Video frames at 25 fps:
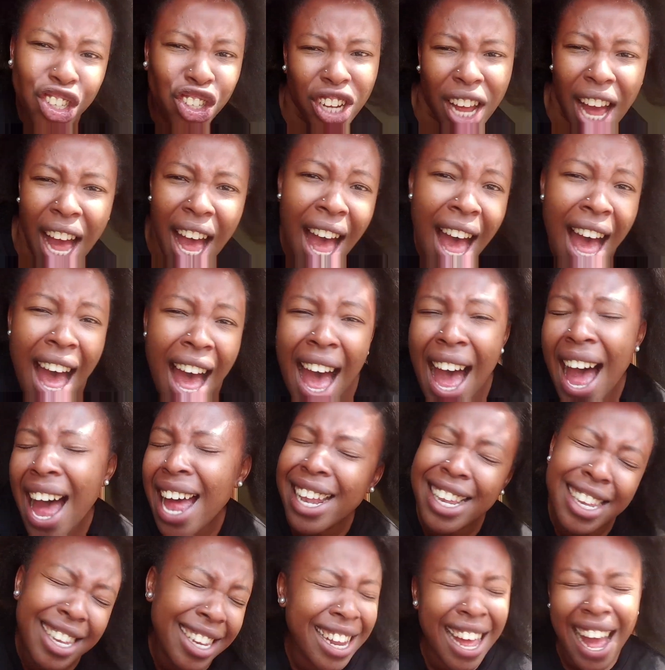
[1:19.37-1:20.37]

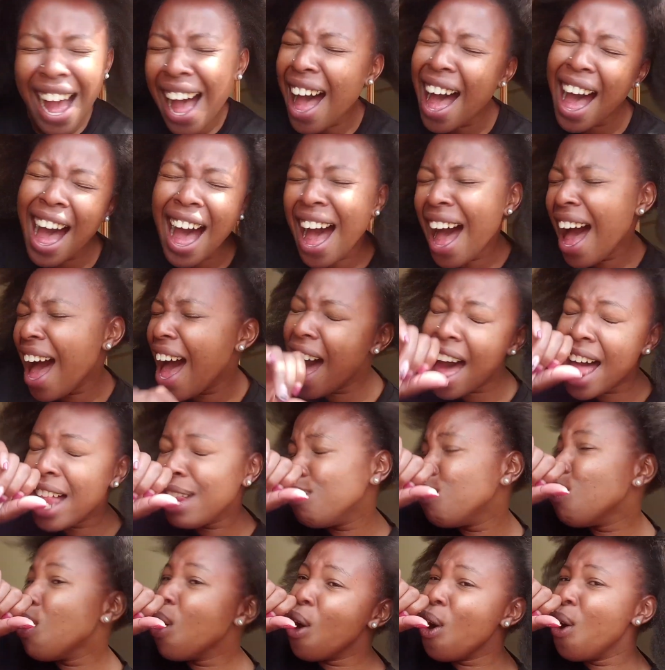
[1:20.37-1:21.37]
channel.
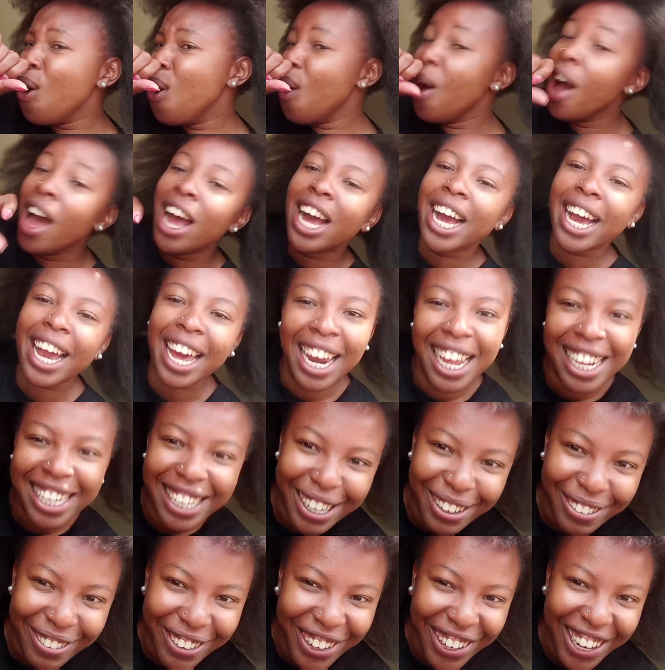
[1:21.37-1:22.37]
Woo! Can I
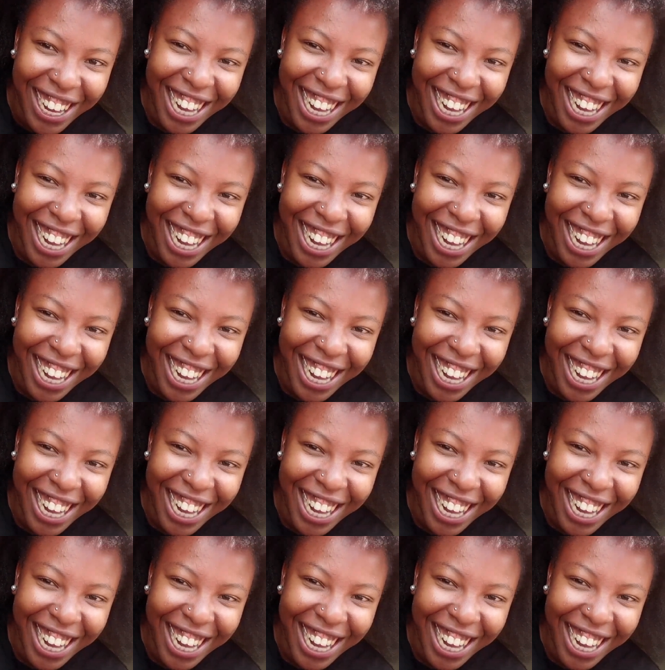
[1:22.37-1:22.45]
sing for you